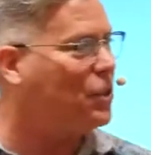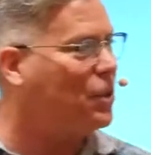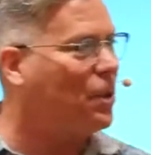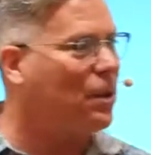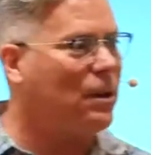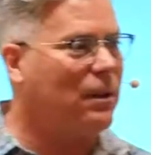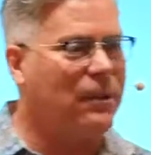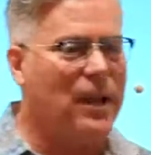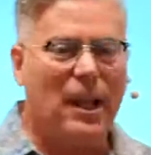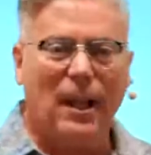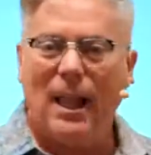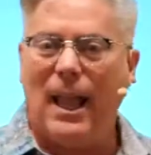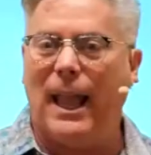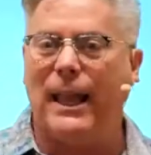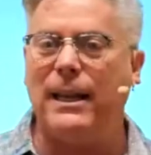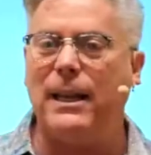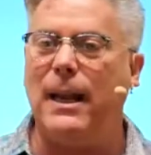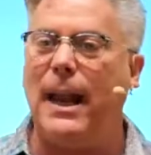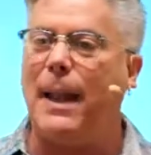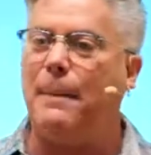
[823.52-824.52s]
sort of,
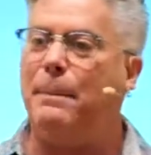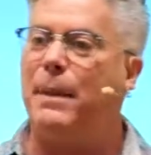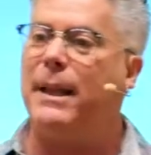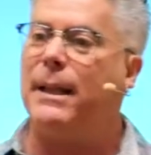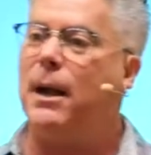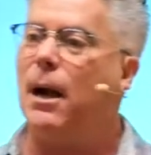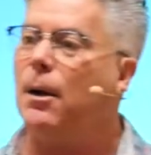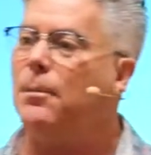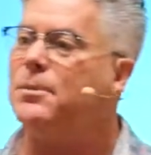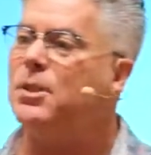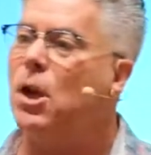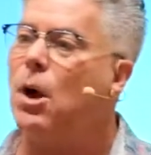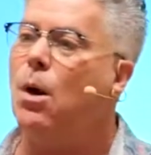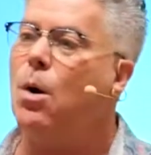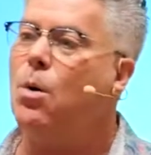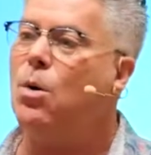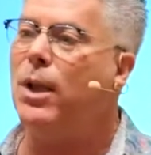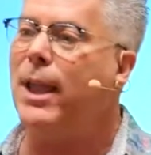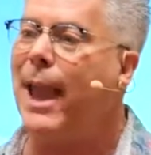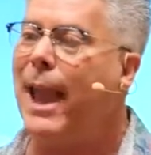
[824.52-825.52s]
and it becomes
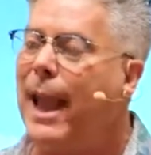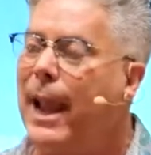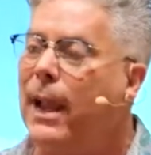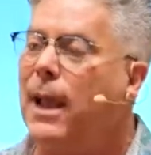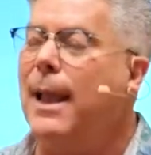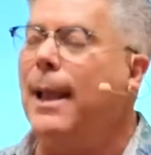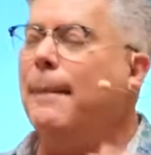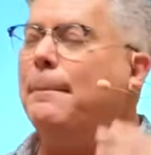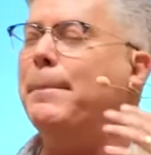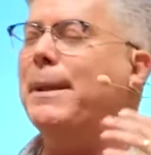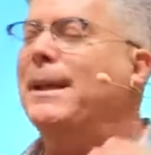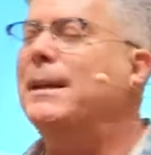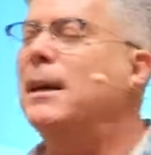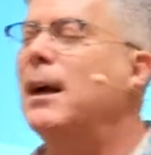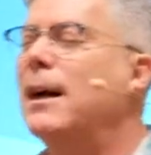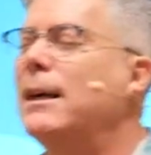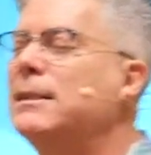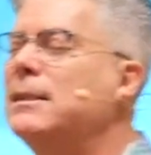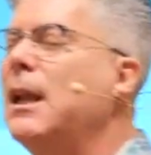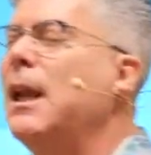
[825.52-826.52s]
okay
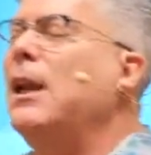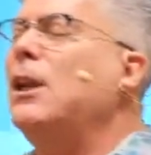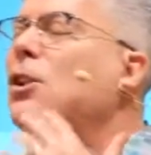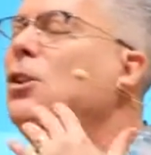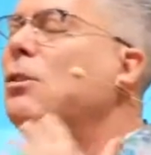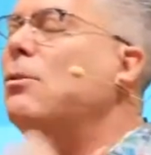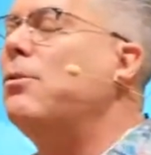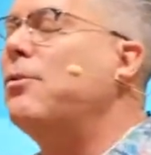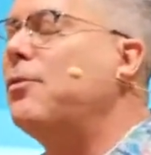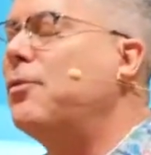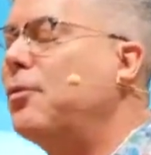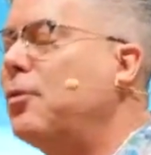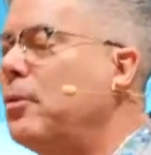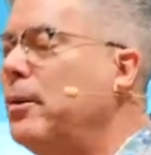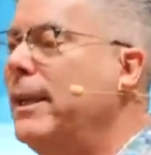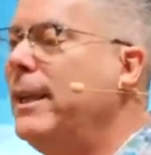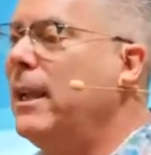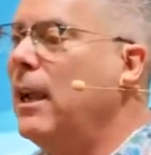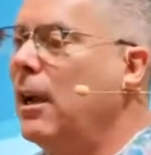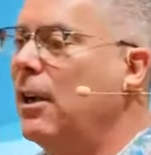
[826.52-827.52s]
because you're
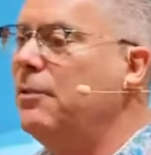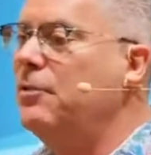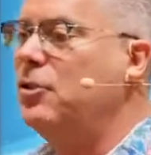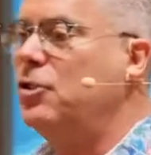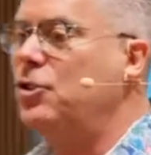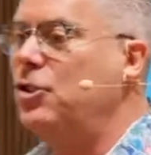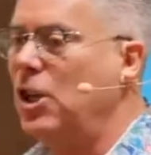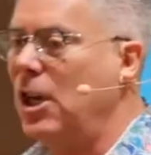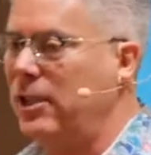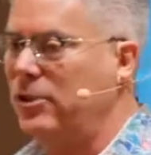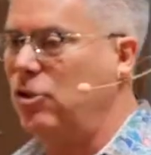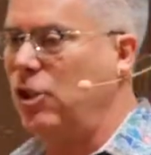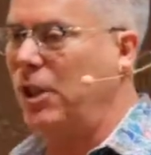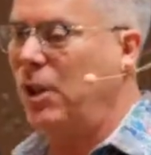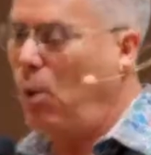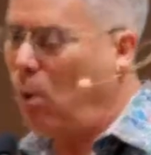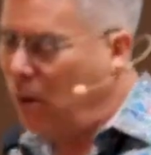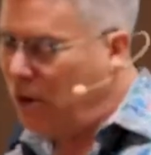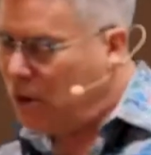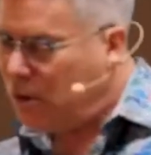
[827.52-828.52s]
free of
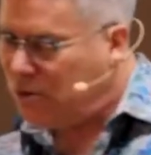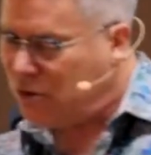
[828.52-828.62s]
judging. Or you